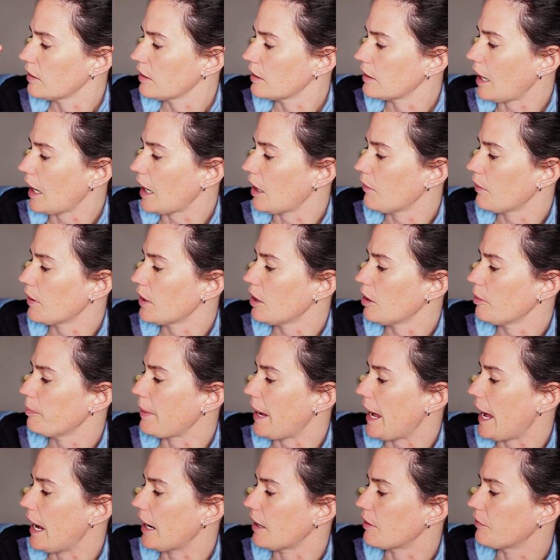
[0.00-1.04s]
Carrier
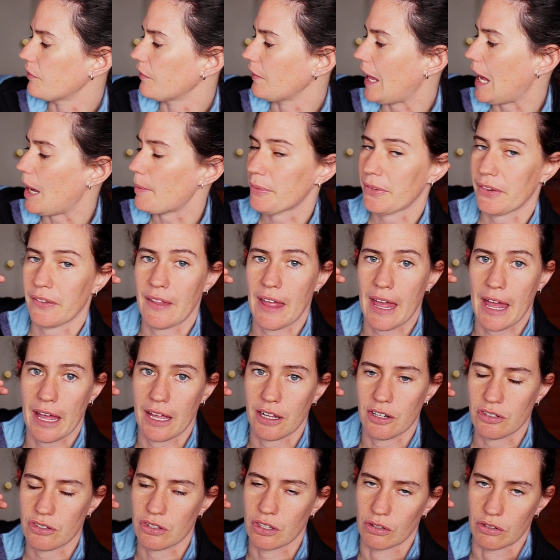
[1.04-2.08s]
bag flaps in the
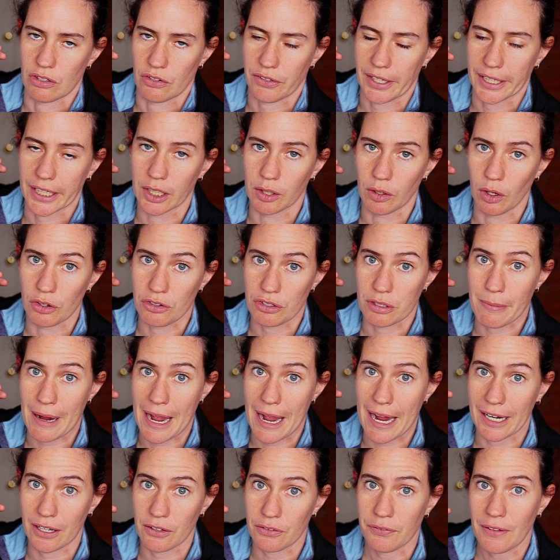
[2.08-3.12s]
hedge. So just like a grocery
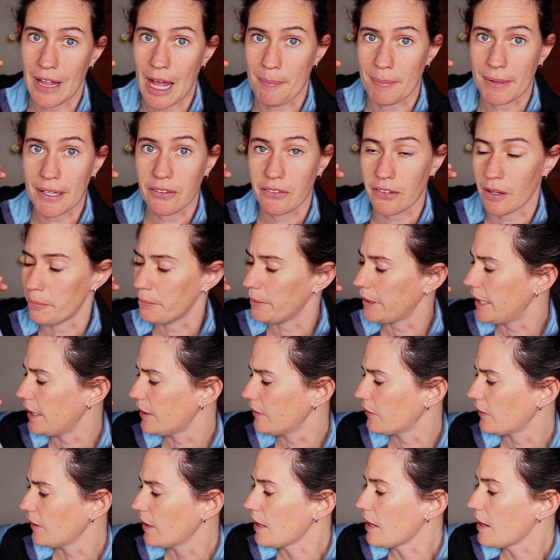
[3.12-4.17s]
bag is flapping
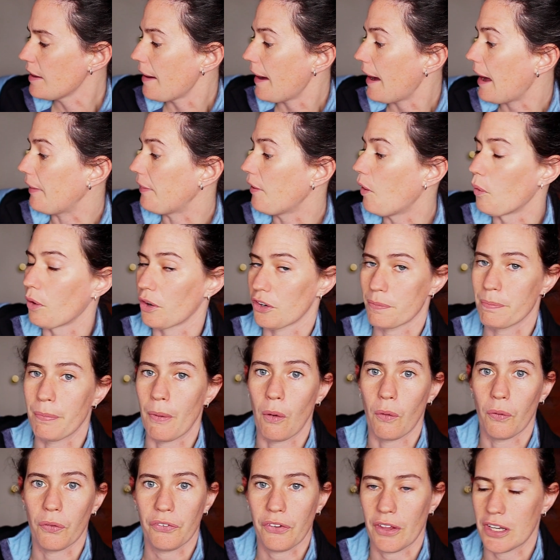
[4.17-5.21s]
someplace, and the horse
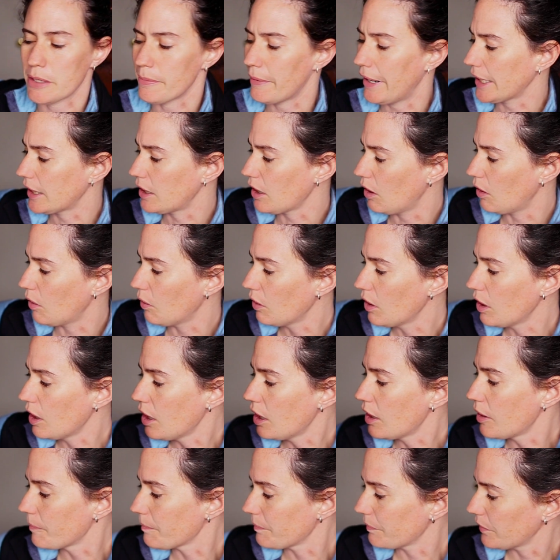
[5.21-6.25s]
bolts. And you
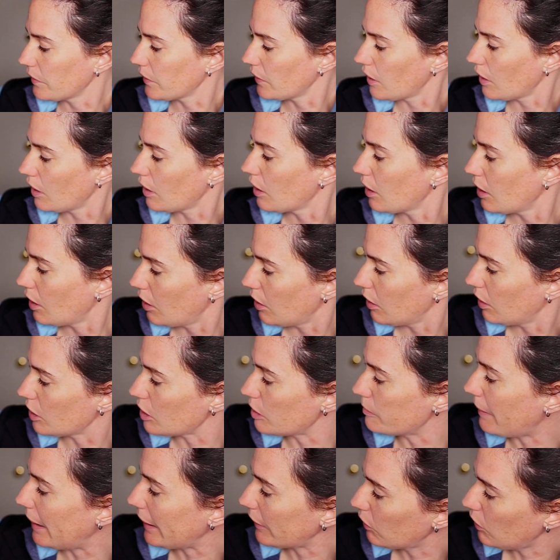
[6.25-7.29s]

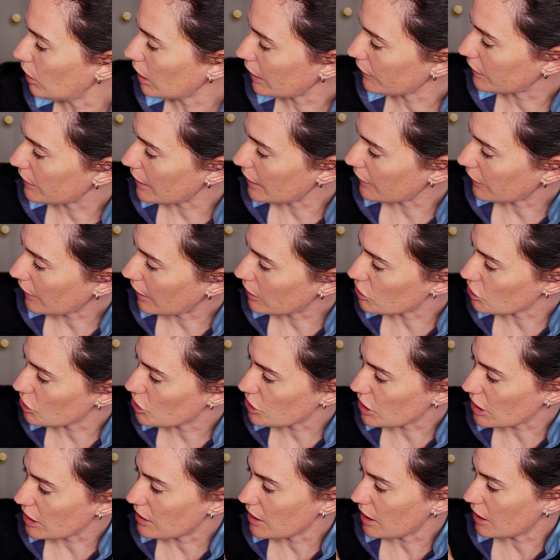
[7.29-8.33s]
might look at this and just
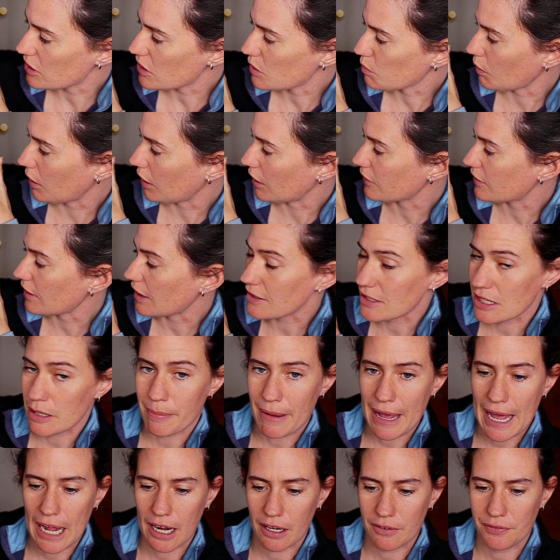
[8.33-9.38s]
see this, where it says the
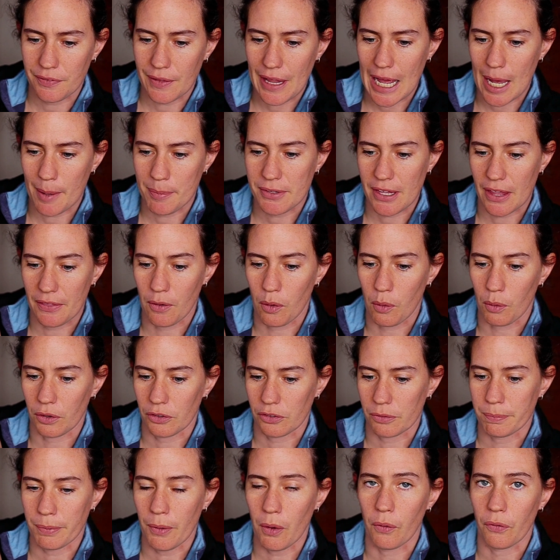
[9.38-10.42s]
bag flaps and the horse
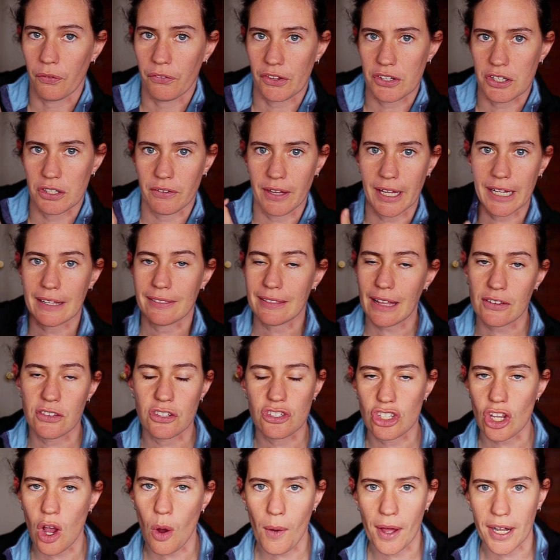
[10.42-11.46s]
bolts. And you're like, that's
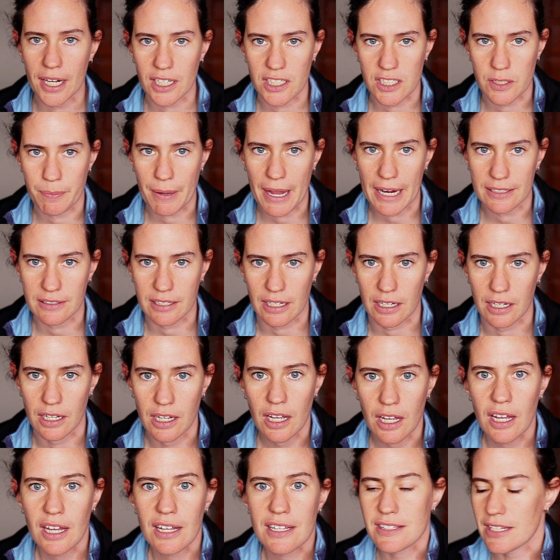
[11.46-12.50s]
so unexpected.
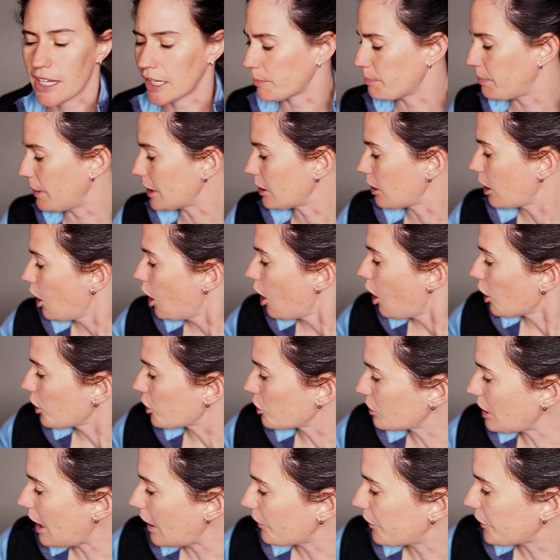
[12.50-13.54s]
It's like, but you're
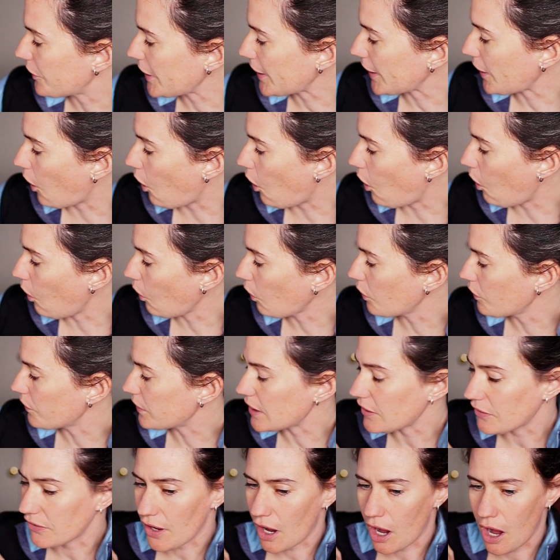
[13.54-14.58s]
not seeing all of
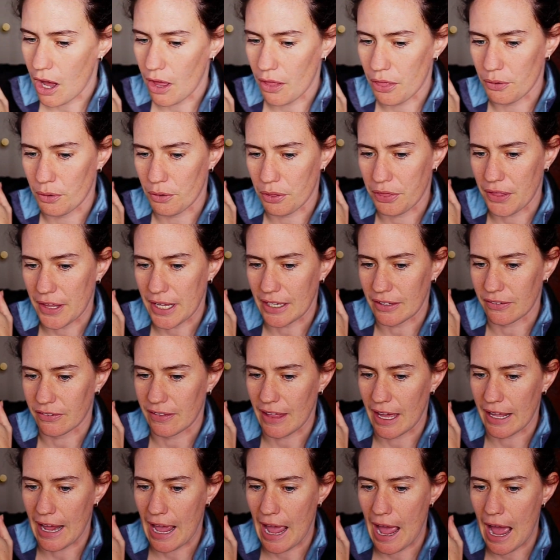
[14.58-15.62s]
these other things
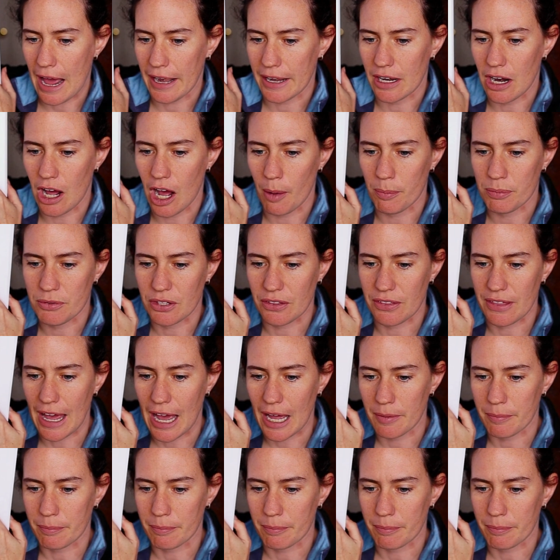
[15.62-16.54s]
that added up to that